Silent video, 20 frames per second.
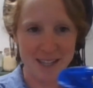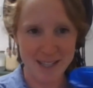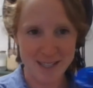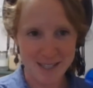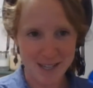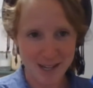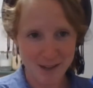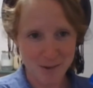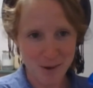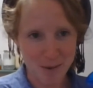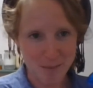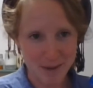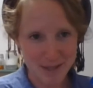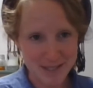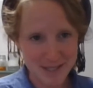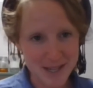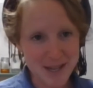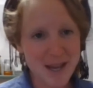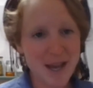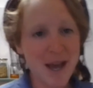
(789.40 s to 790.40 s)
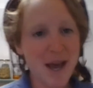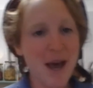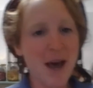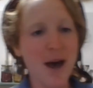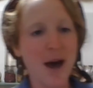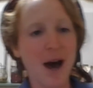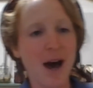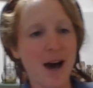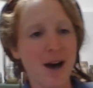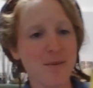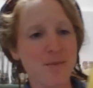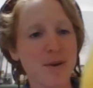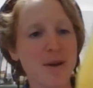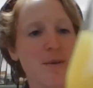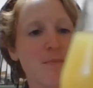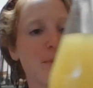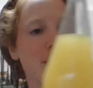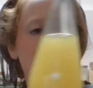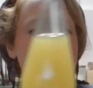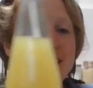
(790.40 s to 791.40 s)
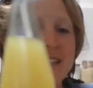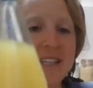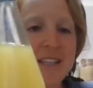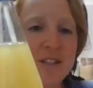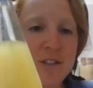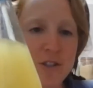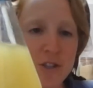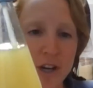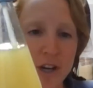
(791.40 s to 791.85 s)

it gets quite messy. But in this